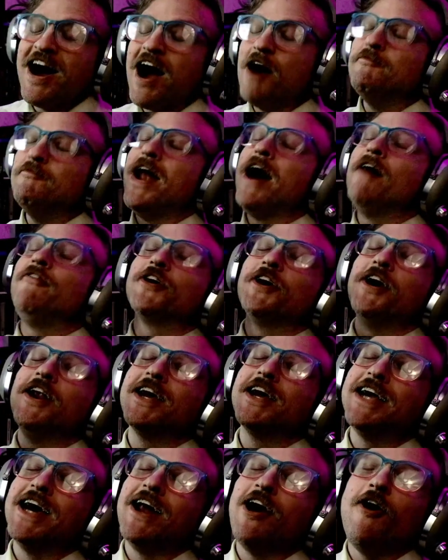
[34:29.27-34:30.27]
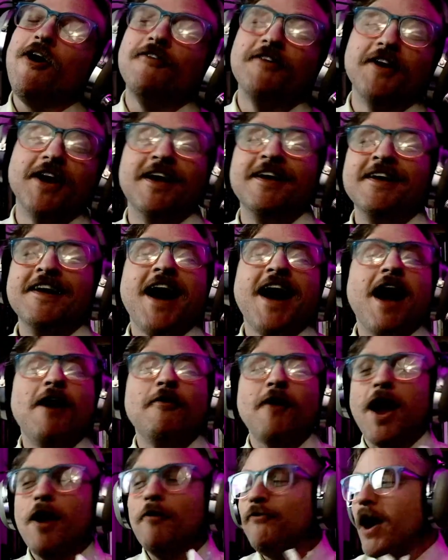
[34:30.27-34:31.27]
I'm never going to get over it. I,
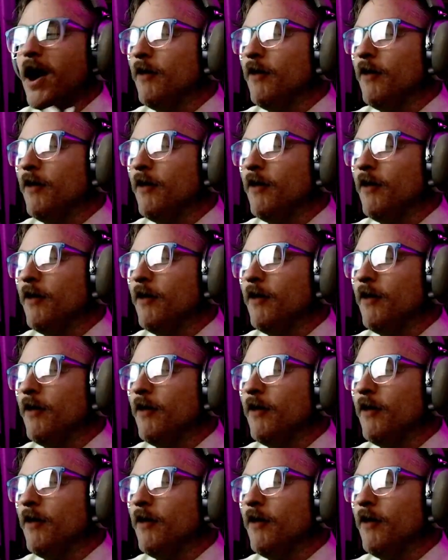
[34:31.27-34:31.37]
I,